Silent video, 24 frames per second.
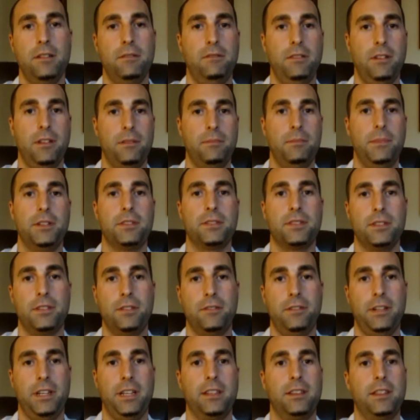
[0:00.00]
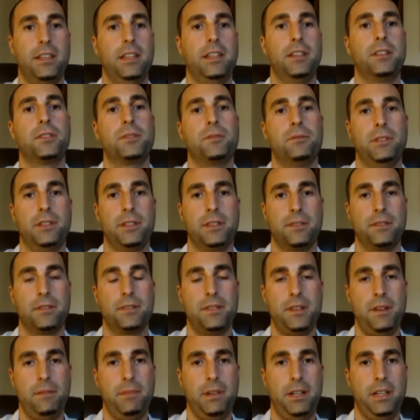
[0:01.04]
One of the most annoying things when
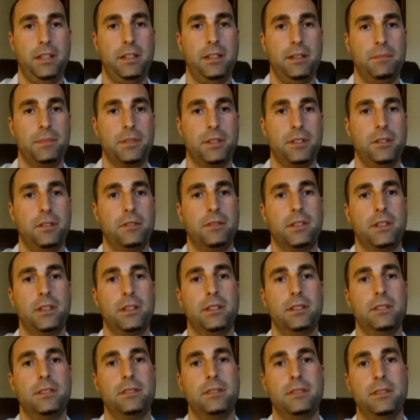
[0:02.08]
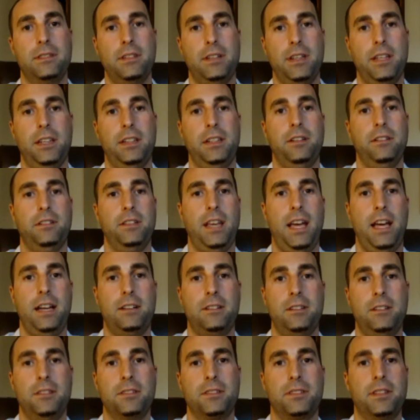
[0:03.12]
somebody comes over and you're
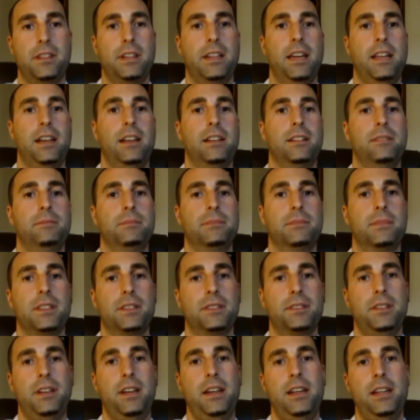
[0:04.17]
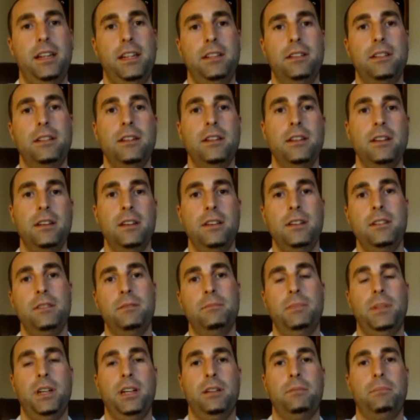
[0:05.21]
that close to getting them to sign,
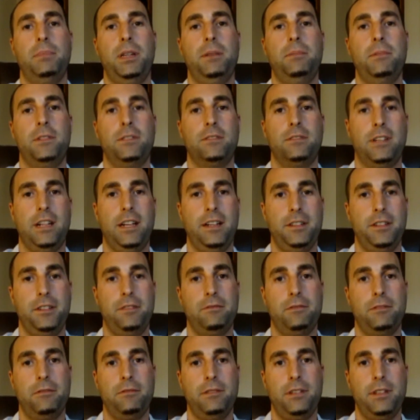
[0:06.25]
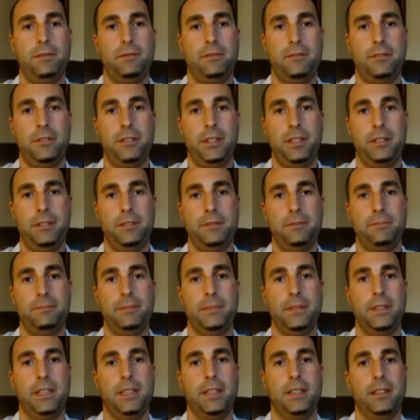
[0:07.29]
but people around you ruin it for you,
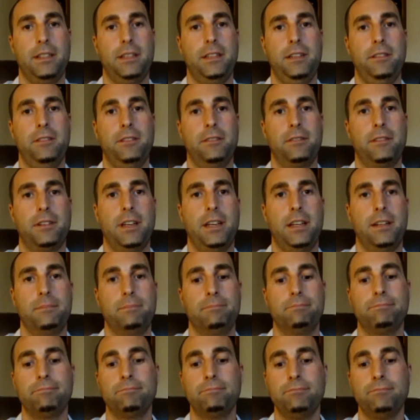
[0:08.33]
and you don't get them.